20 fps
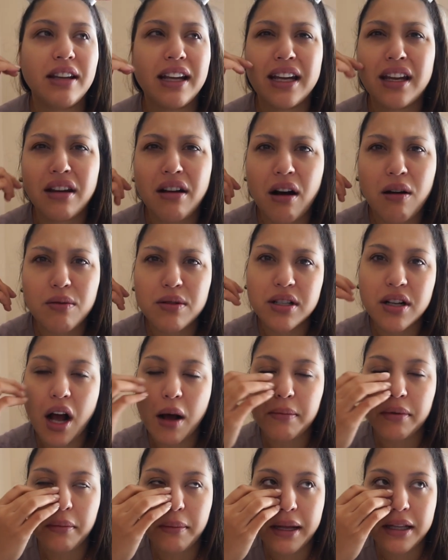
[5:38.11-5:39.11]
Like, he always
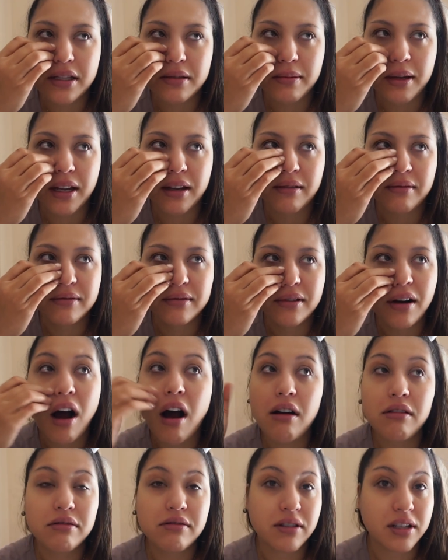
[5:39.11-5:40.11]
compliments me
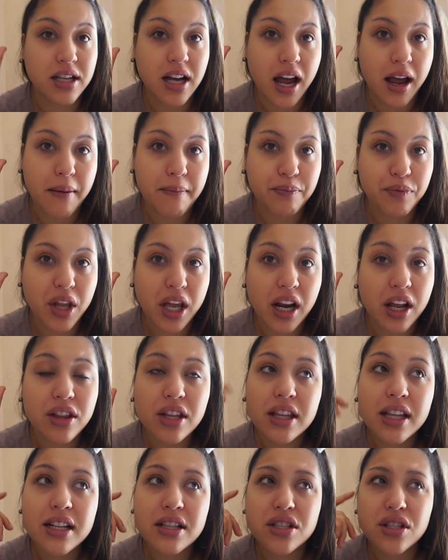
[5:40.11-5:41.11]
all the time. And I
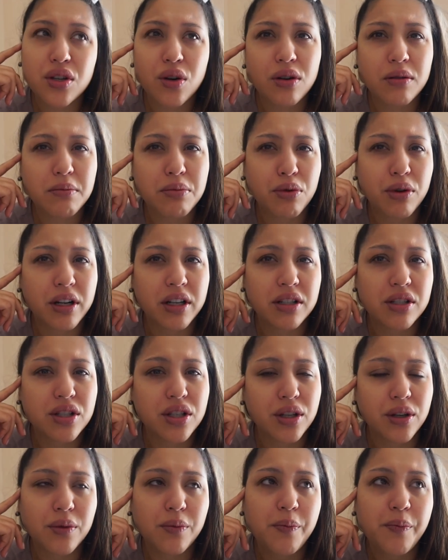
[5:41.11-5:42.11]
think that's so important,
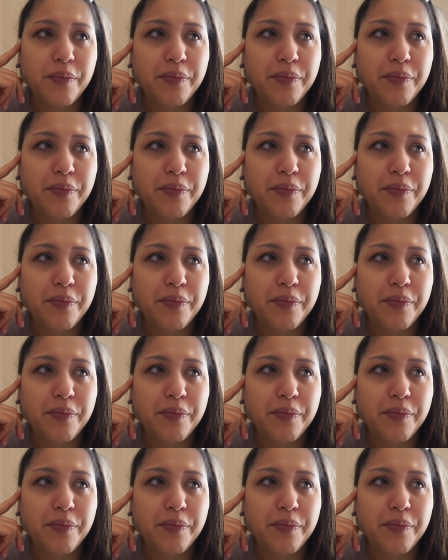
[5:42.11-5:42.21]
too.